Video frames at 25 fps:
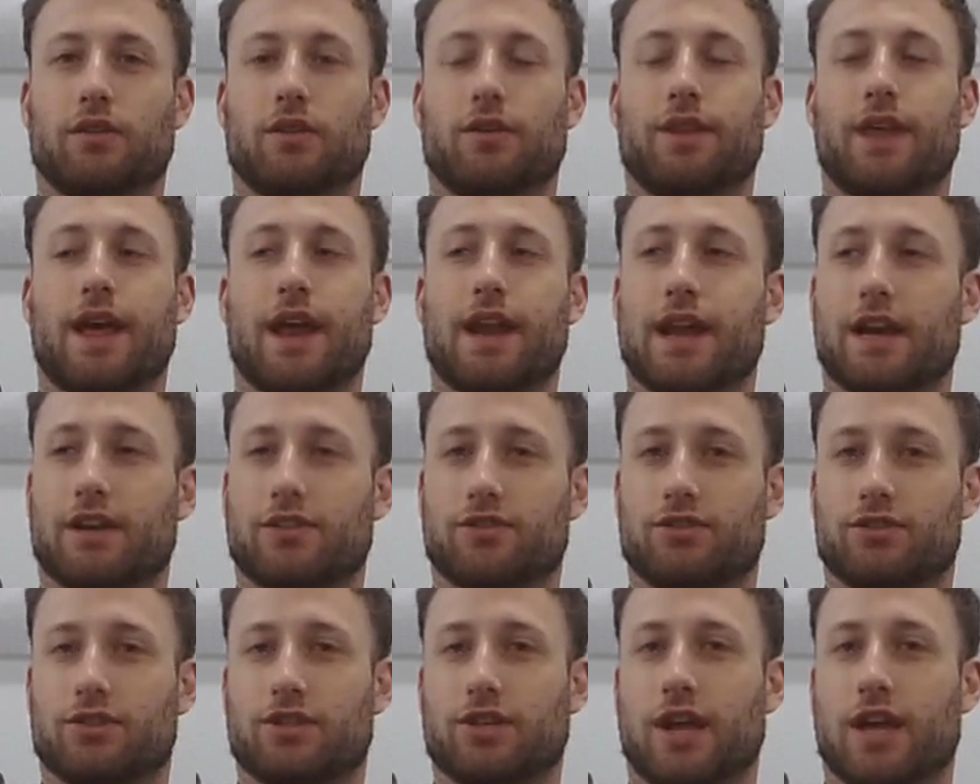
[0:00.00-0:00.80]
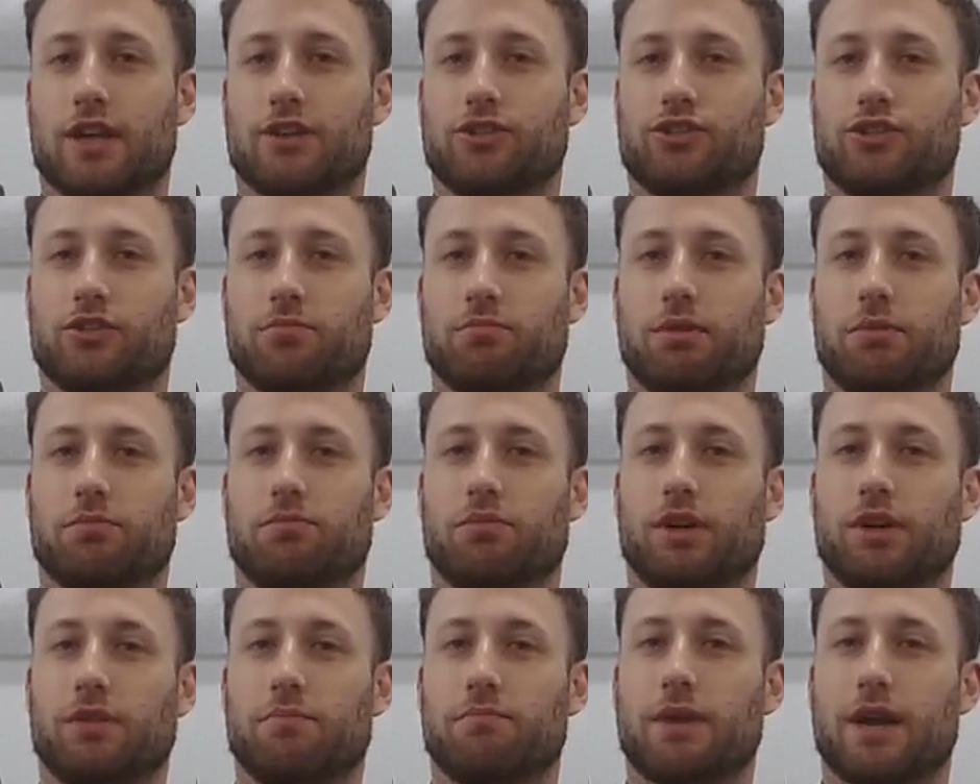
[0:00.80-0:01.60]
That exercise should be
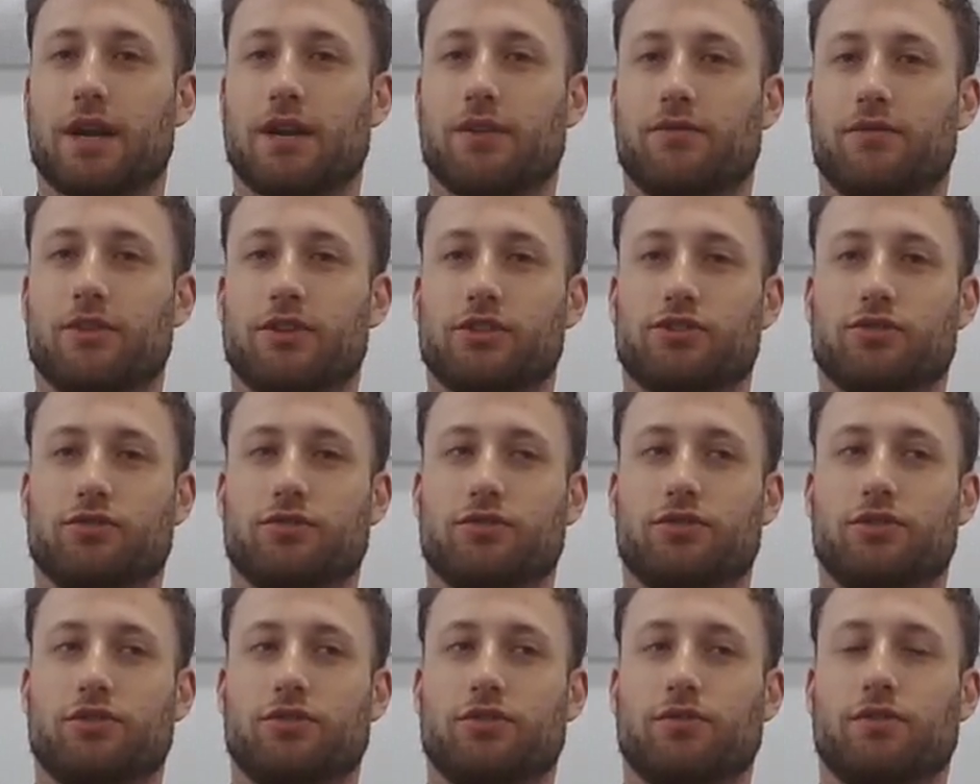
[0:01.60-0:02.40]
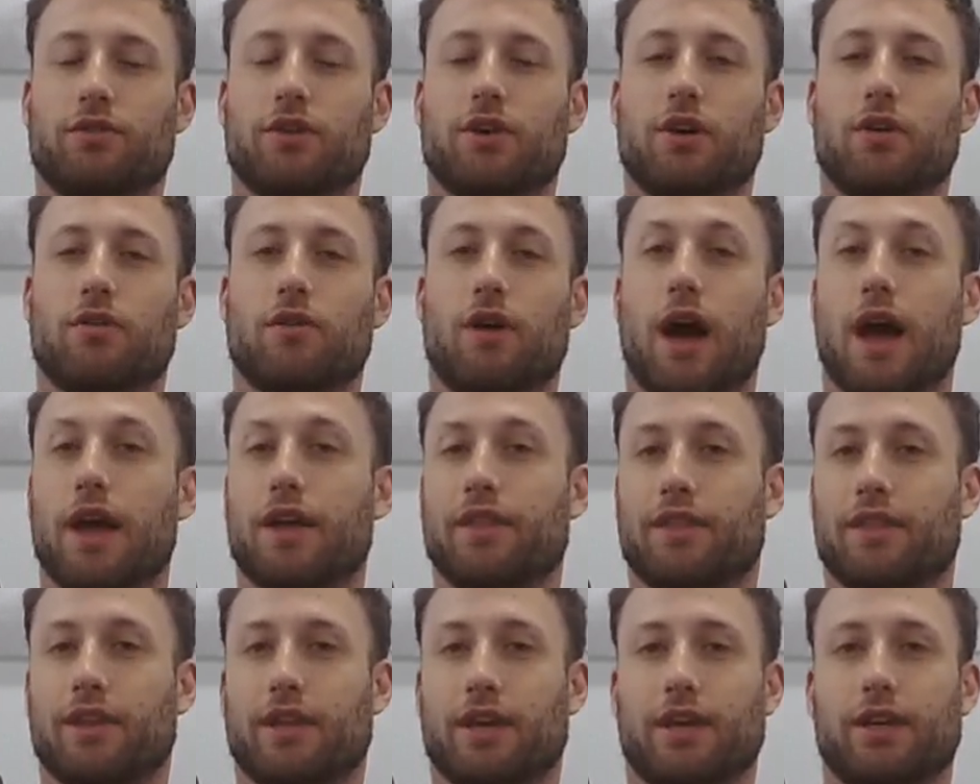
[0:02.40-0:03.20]
pretty beneficial to you, though, I
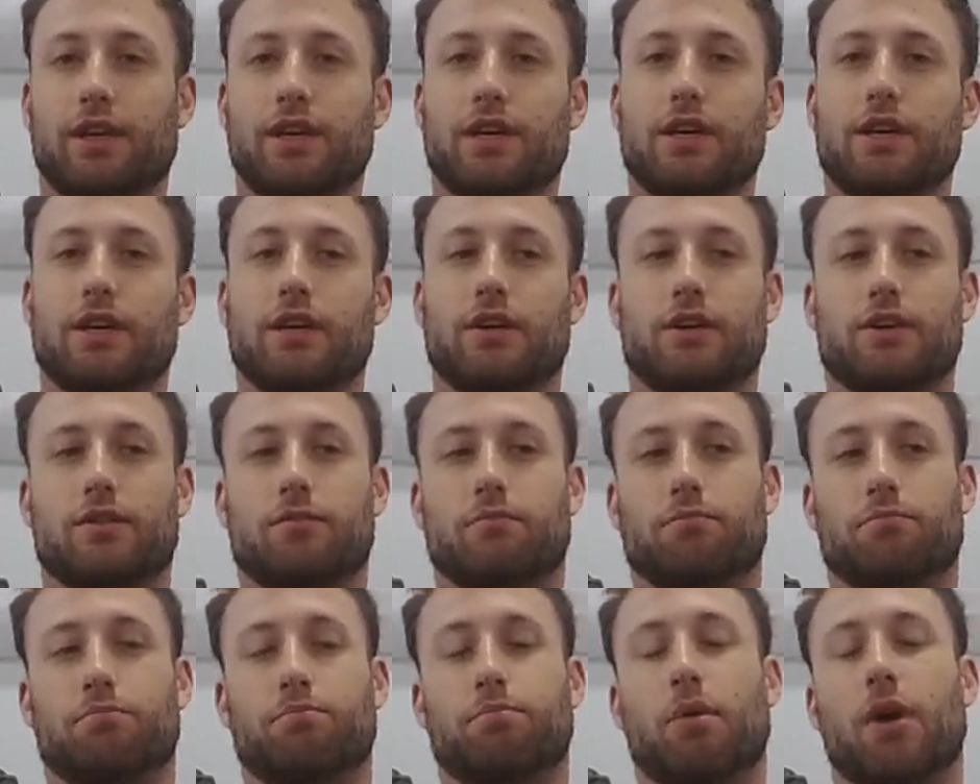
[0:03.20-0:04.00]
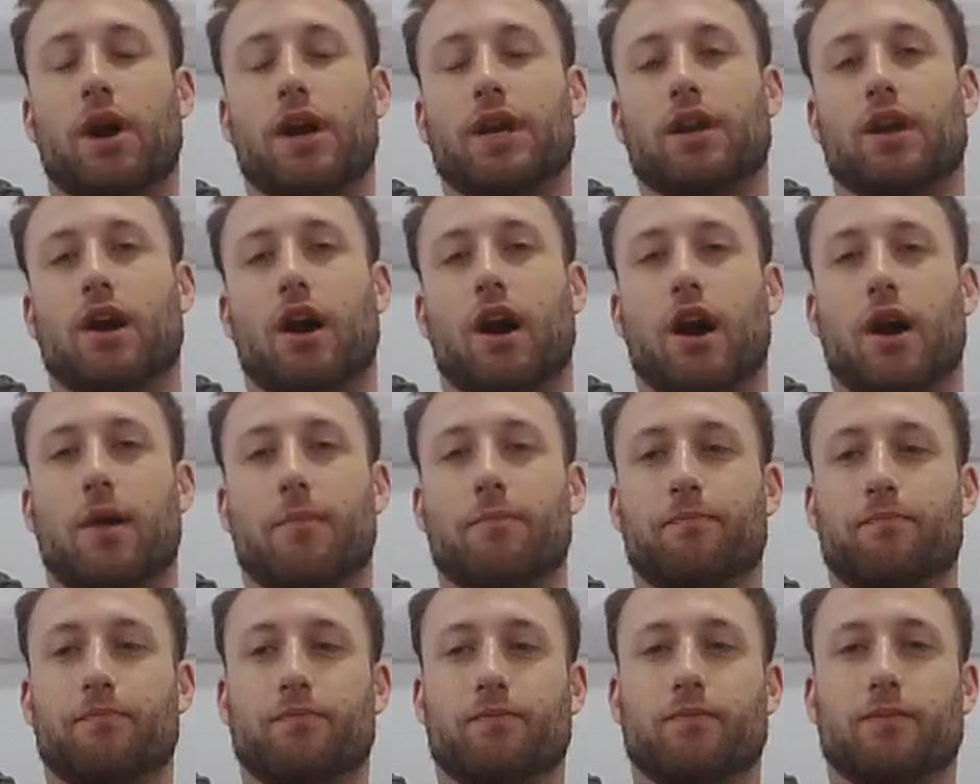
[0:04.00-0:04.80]
think. But
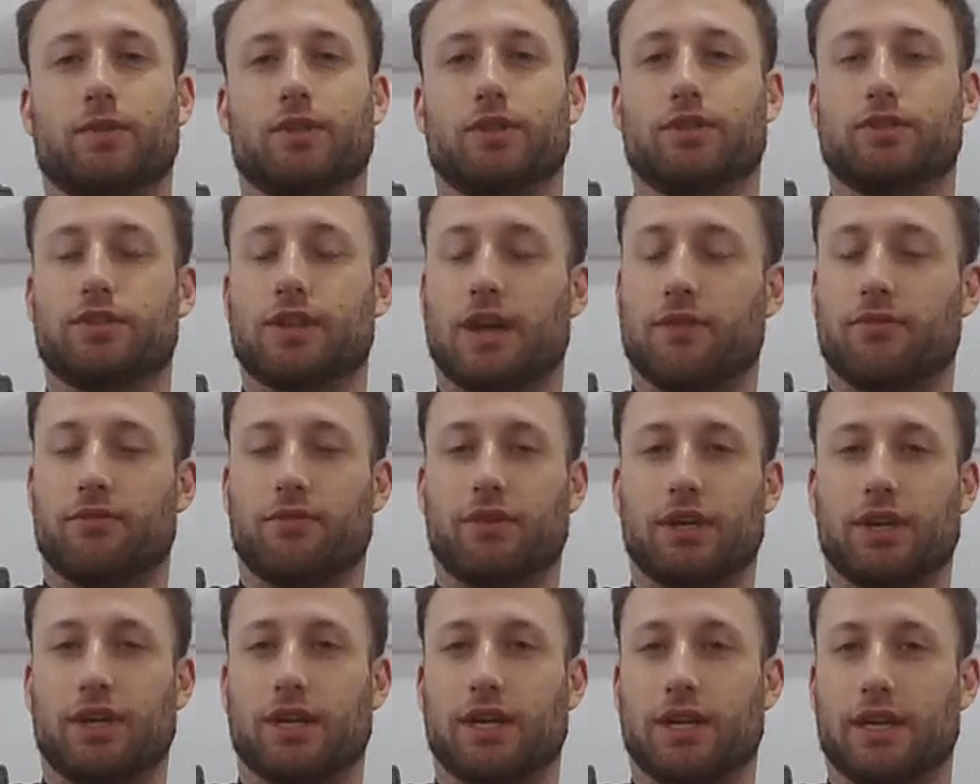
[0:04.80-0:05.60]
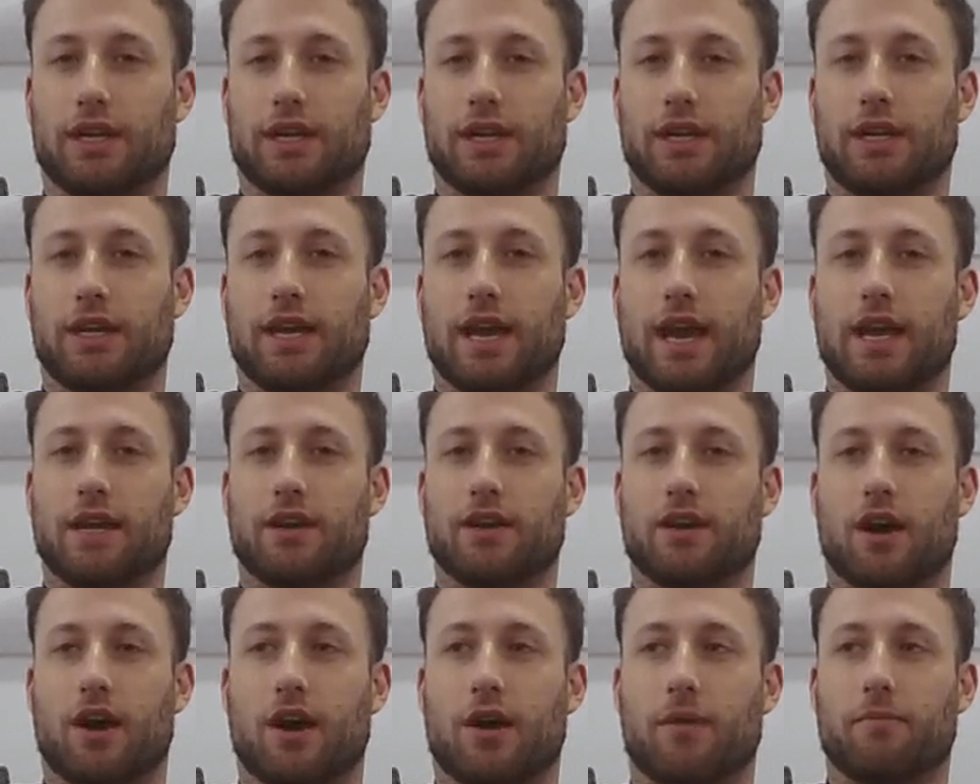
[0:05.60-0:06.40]
you're definitely going to
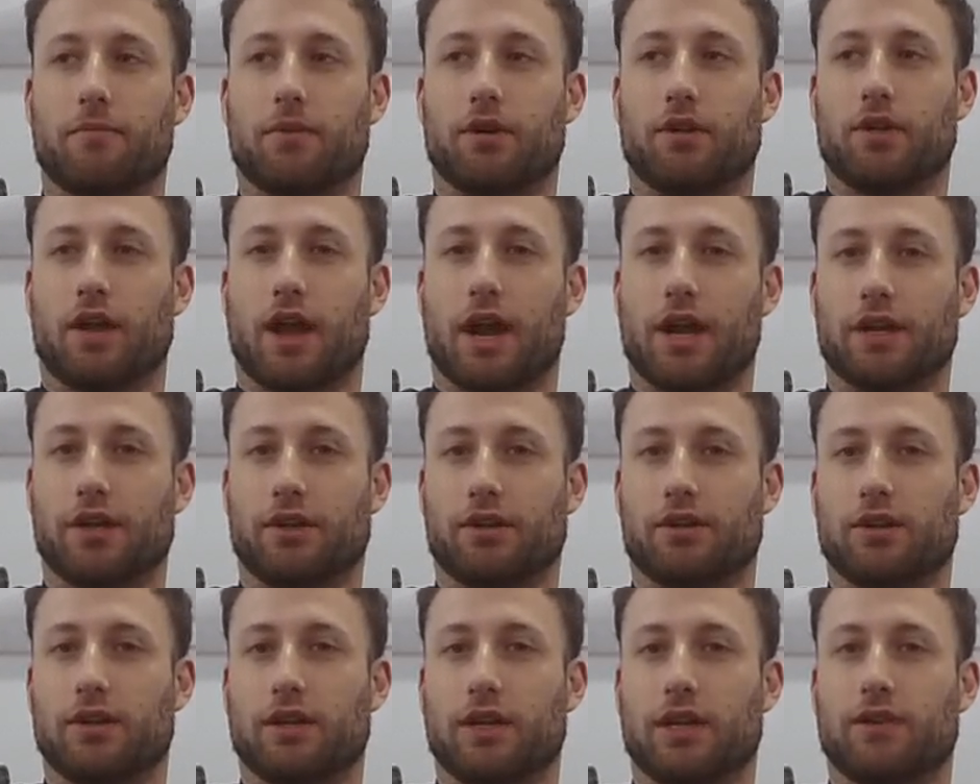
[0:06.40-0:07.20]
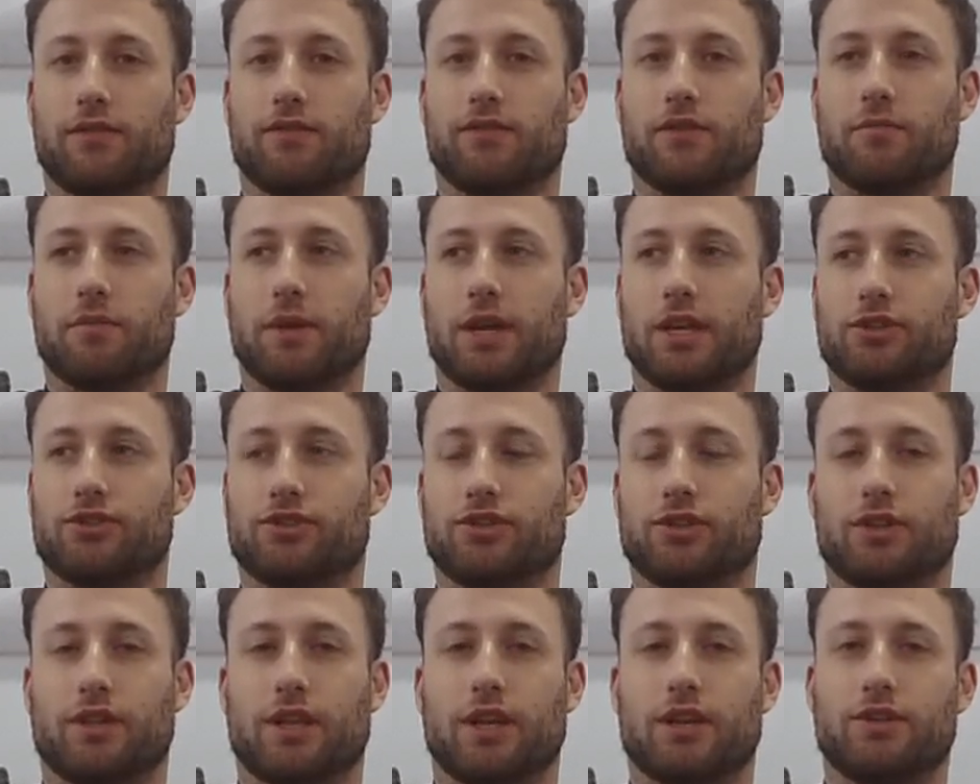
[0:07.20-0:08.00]
get a lot of good
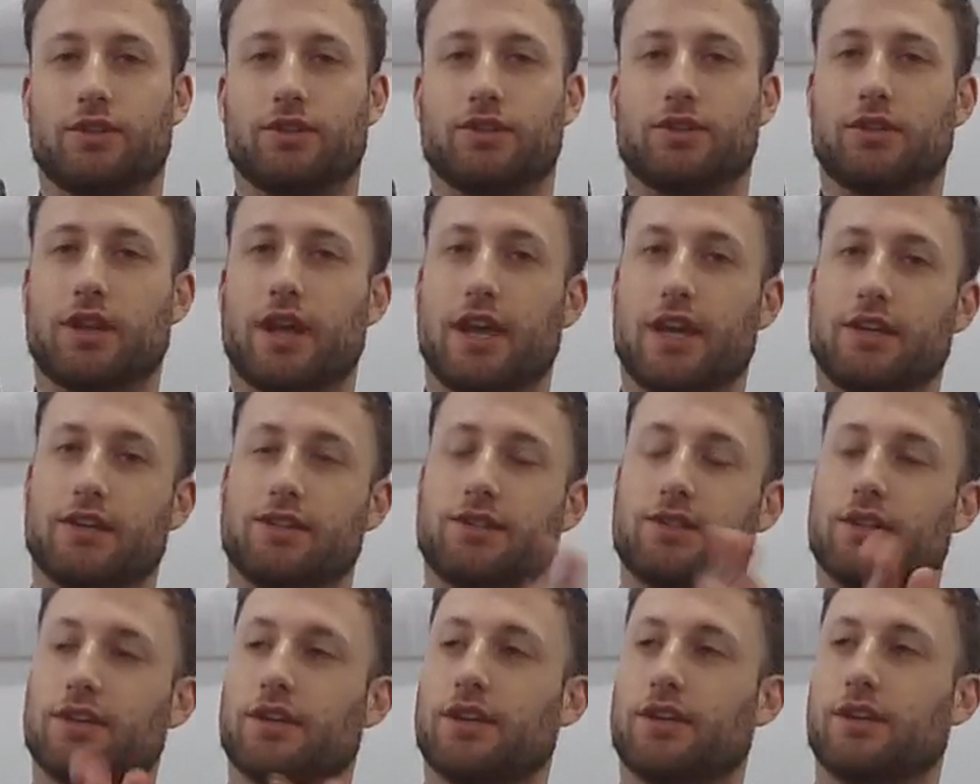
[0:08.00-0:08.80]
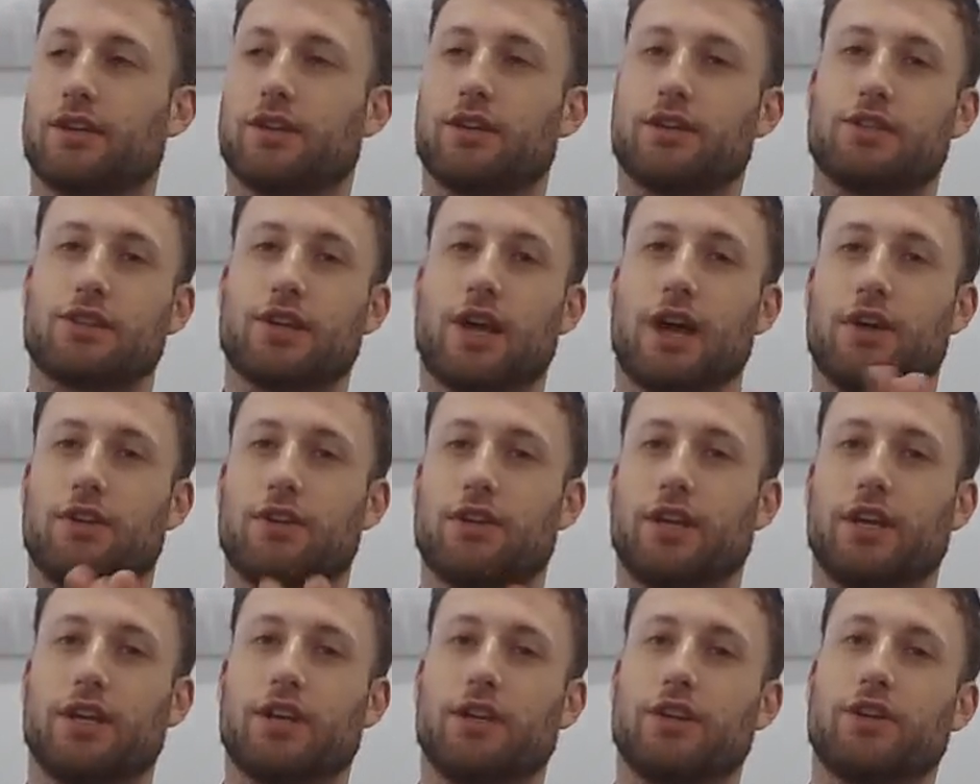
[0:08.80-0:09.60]
information that is nice and
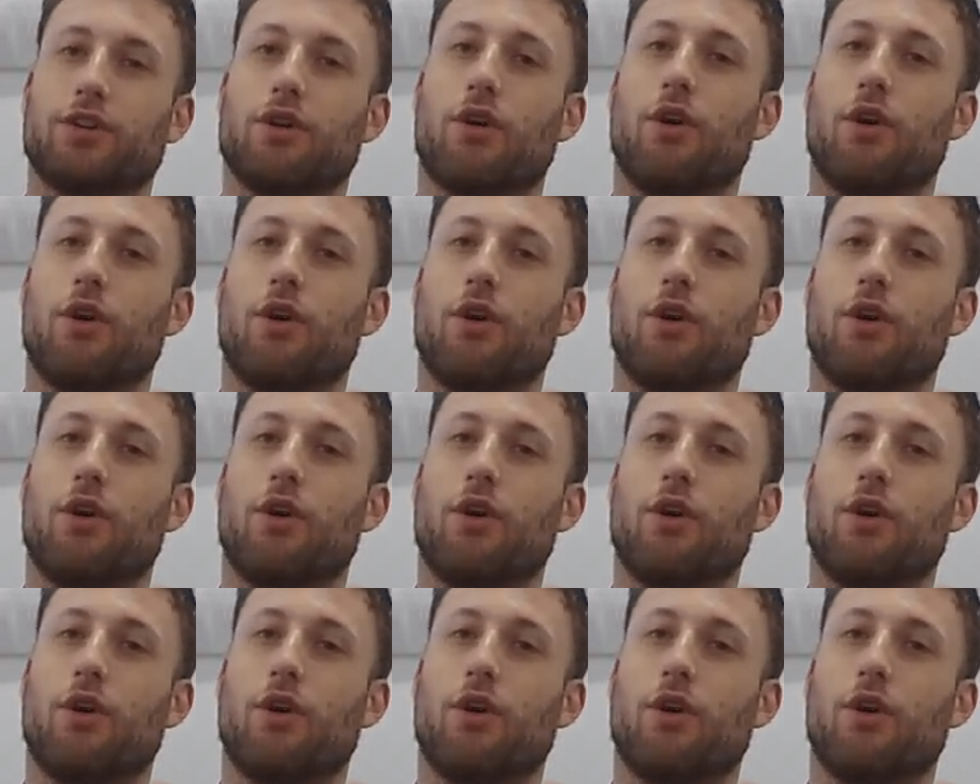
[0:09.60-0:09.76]
consolidated and